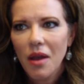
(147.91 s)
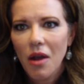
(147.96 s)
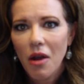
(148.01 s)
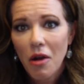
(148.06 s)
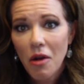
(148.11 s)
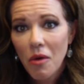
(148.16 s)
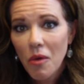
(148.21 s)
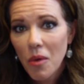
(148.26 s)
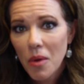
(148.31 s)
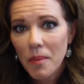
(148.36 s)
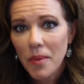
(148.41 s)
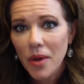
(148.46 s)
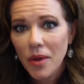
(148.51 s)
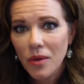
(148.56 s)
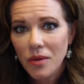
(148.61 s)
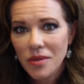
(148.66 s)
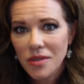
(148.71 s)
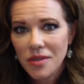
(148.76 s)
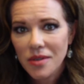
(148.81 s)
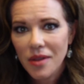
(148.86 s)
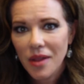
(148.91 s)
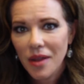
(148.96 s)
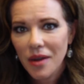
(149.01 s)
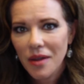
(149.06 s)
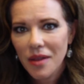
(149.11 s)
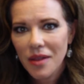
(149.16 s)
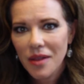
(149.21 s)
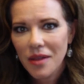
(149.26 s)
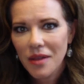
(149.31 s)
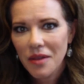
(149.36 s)
hormones
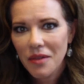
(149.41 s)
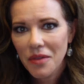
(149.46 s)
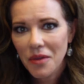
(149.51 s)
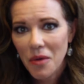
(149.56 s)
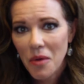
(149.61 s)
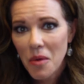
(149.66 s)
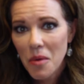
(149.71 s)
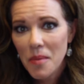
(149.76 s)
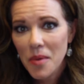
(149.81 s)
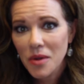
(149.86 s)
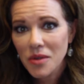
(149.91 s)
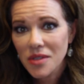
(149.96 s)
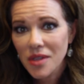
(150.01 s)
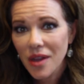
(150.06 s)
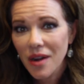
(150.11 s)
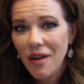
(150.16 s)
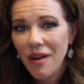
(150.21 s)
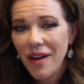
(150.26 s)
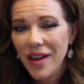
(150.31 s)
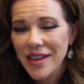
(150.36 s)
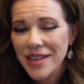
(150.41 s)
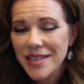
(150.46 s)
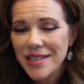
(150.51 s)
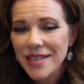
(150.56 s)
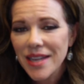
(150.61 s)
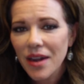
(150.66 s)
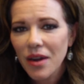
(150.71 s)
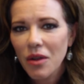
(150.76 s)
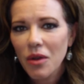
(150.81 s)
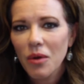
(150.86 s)
that are
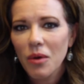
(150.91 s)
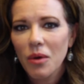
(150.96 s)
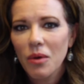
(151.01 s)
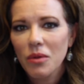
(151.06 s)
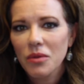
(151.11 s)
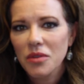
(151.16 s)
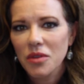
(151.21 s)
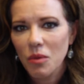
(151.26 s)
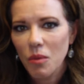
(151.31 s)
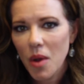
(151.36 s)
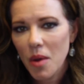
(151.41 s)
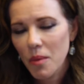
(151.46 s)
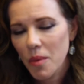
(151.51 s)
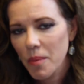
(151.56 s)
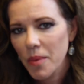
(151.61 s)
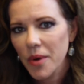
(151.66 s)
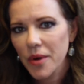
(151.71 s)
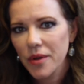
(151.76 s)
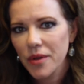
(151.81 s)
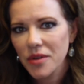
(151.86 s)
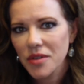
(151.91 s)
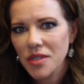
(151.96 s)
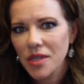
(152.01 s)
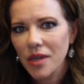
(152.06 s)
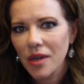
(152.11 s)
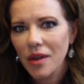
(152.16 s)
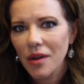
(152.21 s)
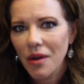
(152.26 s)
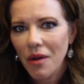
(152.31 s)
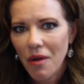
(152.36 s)
identical to what we're
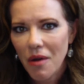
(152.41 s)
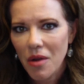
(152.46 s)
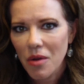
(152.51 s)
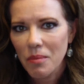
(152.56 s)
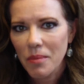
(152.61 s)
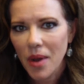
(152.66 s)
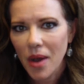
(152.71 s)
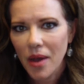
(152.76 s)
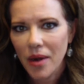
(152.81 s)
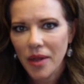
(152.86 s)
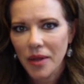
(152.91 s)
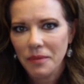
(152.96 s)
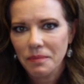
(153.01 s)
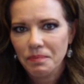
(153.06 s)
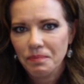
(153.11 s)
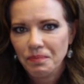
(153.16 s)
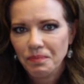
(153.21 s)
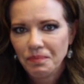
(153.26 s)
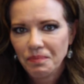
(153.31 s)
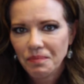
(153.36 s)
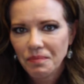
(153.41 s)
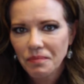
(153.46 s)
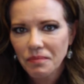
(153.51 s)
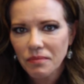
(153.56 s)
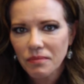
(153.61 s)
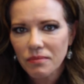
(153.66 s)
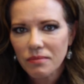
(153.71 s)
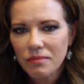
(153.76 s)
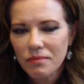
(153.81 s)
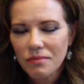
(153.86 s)
producing in our own body.
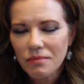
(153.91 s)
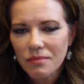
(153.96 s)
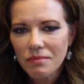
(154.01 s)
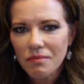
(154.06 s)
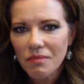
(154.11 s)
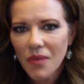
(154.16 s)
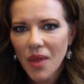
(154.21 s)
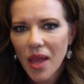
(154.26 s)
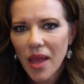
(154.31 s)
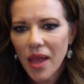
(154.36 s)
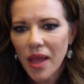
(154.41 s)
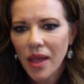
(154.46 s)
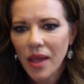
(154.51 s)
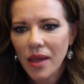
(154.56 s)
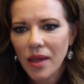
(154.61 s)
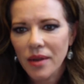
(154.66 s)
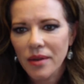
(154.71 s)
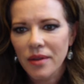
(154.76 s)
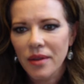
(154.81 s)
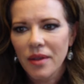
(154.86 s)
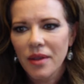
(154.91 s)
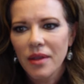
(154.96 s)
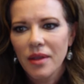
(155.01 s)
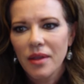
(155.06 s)
And